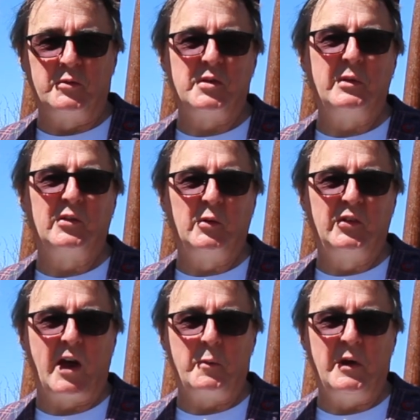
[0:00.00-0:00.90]
from Jimmy's Old
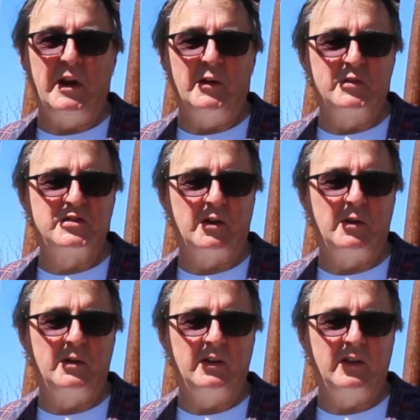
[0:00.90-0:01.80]
Time Radio
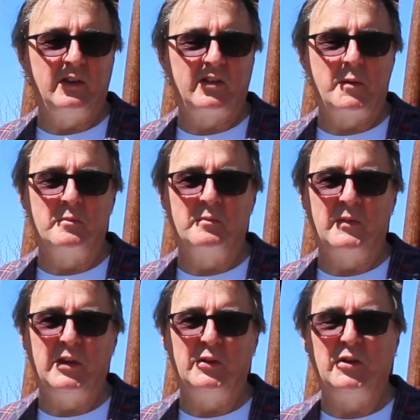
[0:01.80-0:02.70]
Show. Some
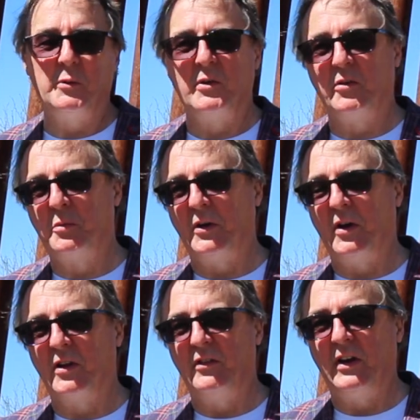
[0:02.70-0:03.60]
YouTubers put
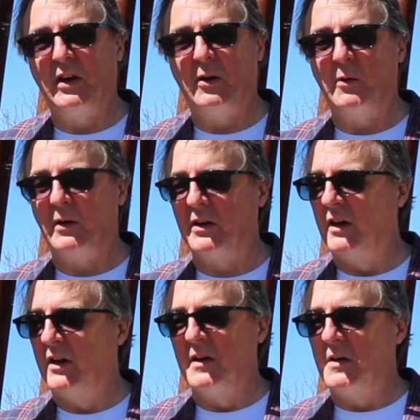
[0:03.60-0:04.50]
out a video and
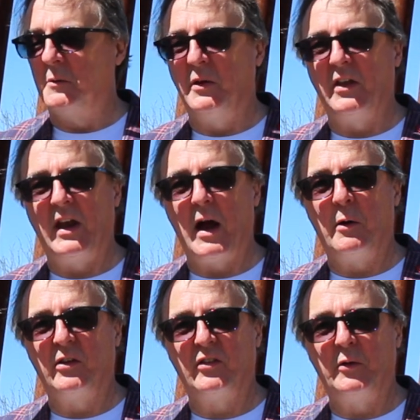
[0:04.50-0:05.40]
within
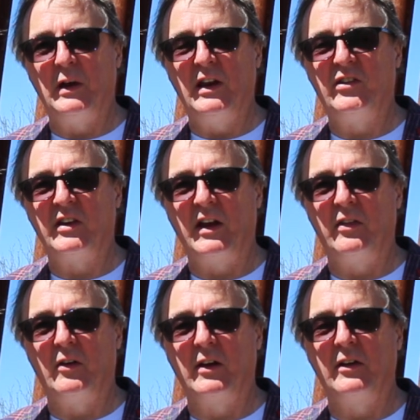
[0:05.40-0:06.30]
hours of releasing it
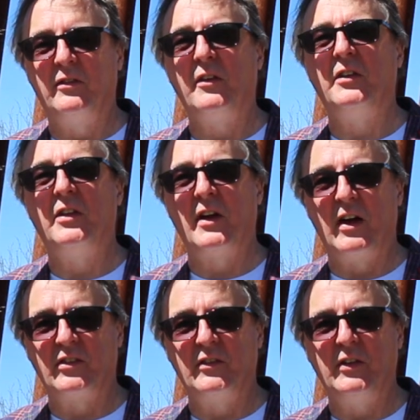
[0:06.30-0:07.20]
they'll get
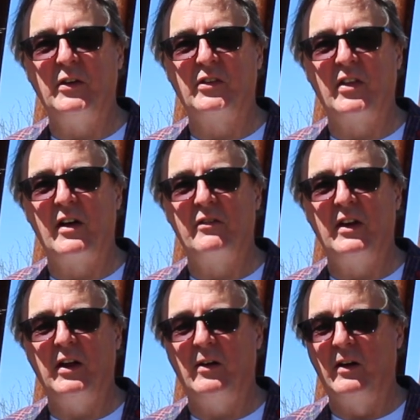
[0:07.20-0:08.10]
50,000 views of that
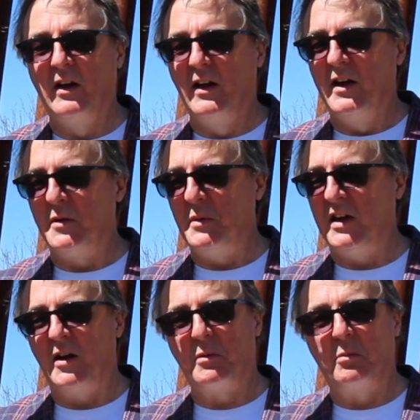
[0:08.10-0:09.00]
video.
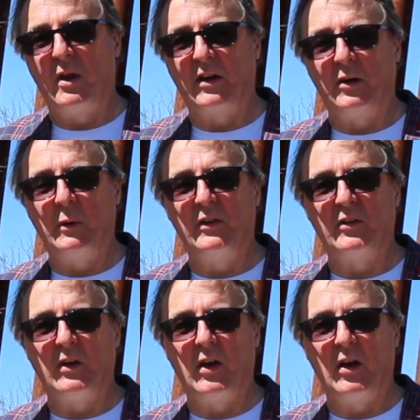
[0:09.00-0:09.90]
Me, I've been plugging away
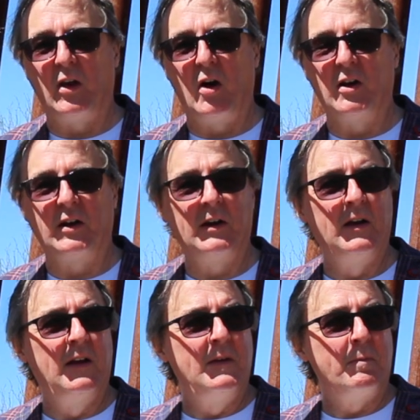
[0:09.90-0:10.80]
for a lot longer.
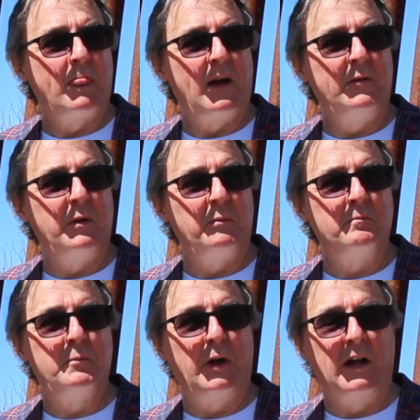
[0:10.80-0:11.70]
I've been
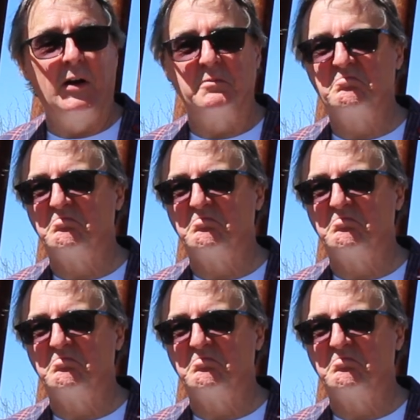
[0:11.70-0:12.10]
putting out